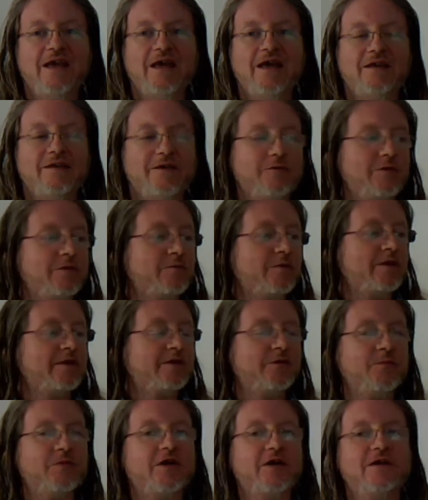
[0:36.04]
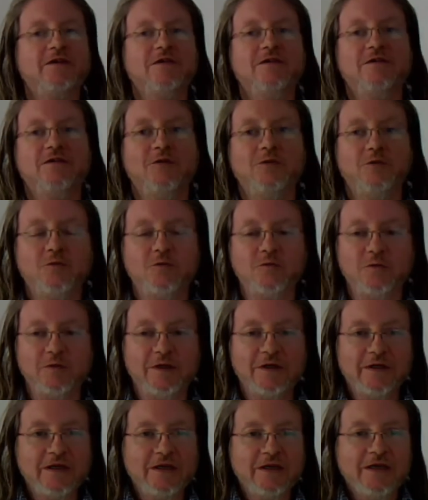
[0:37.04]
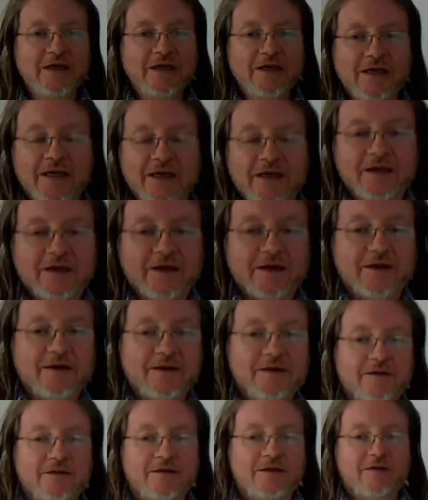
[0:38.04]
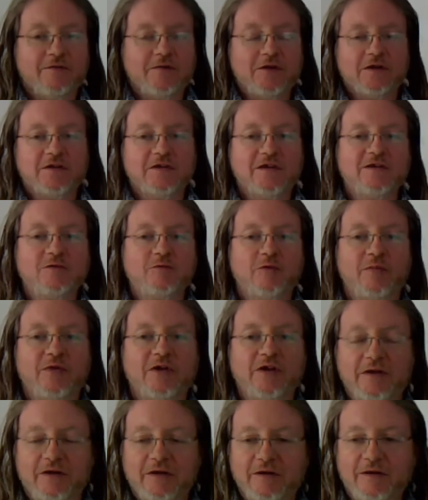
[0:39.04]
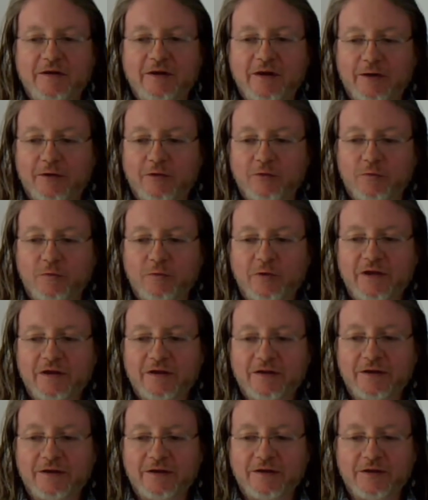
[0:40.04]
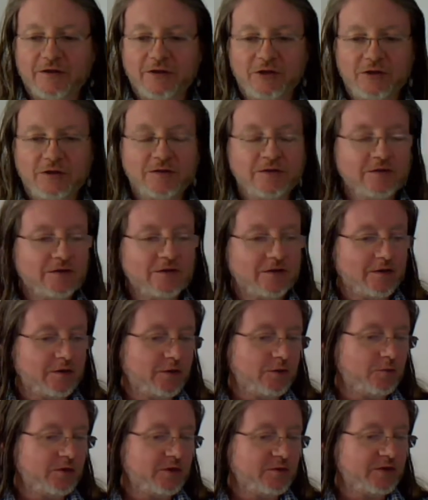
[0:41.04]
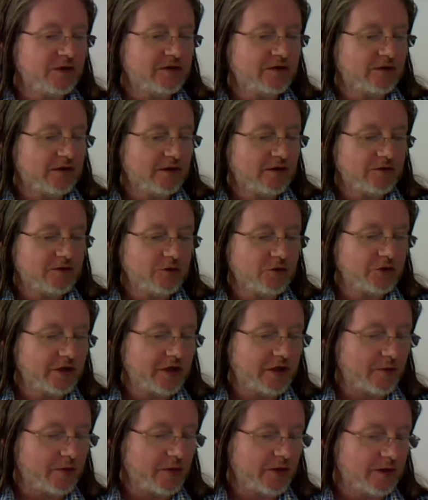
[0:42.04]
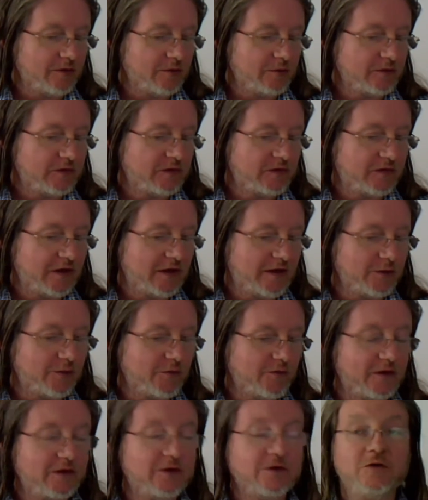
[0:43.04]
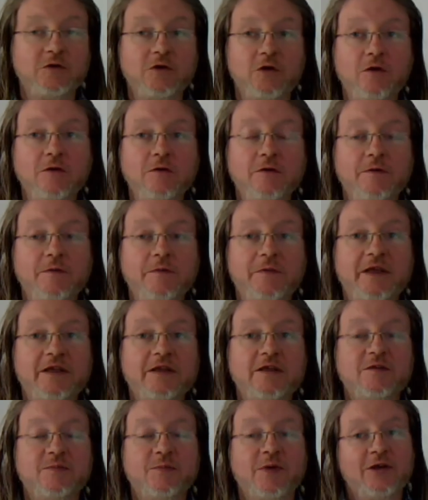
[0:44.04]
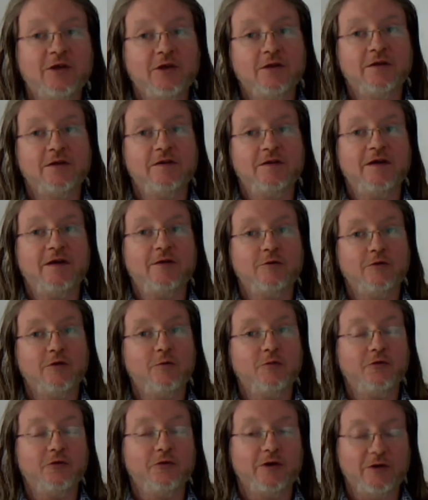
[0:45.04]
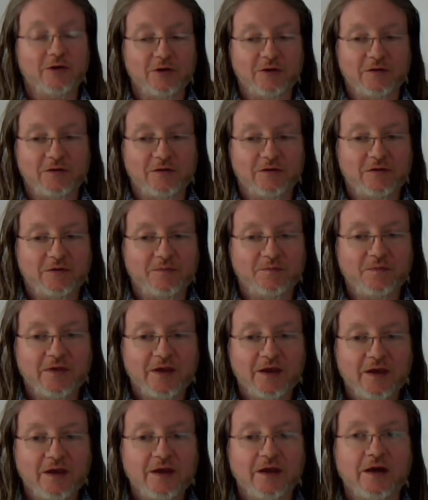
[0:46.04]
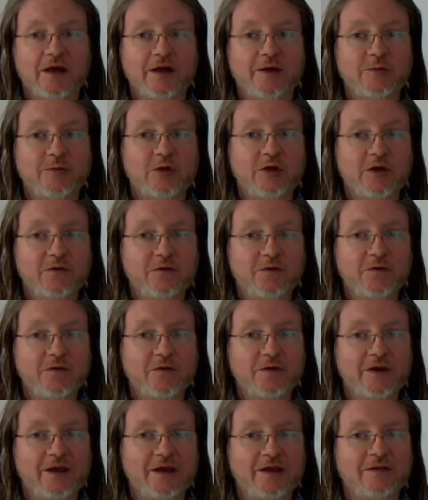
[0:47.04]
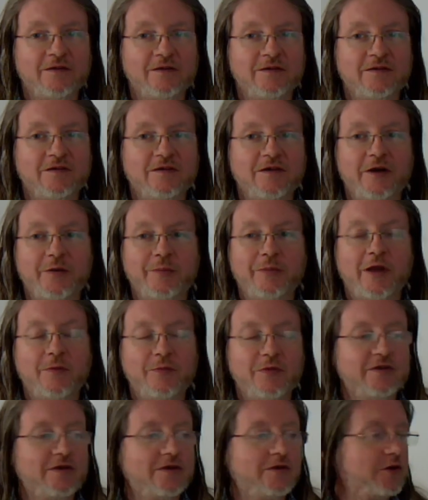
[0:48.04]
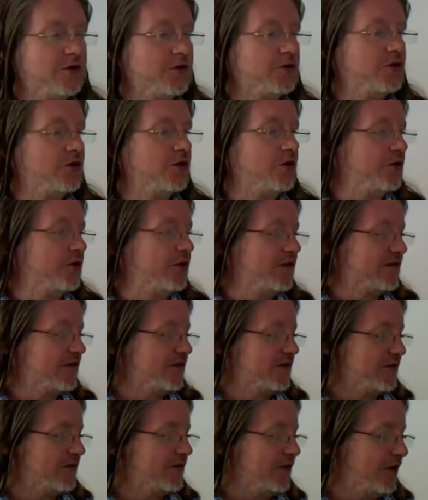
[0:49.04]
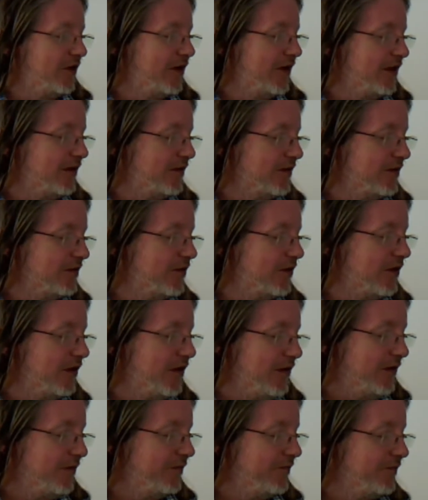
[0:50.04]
Hello and welcome back to the AVIAtest Webinar. Our weekly edition will be today talking about air traffic control and especially tower operations. I'm Jeff and I'm happy that you could join us again today.